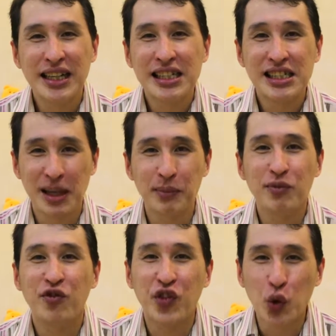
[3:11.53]

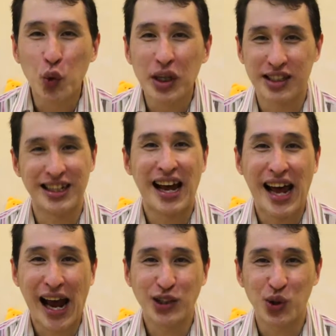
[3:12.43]
some viewers
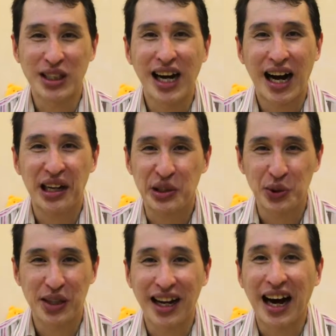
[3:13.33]
actually
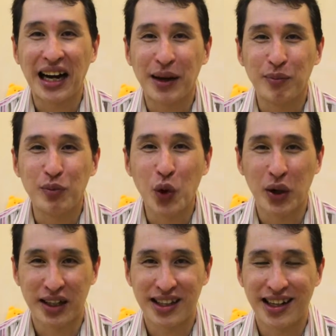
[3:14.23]
argue that I am not
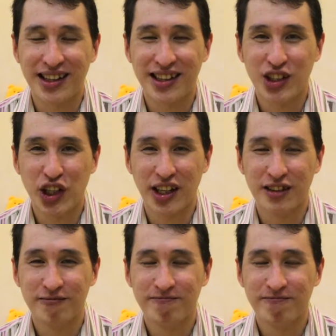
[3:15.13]
an ENTJ.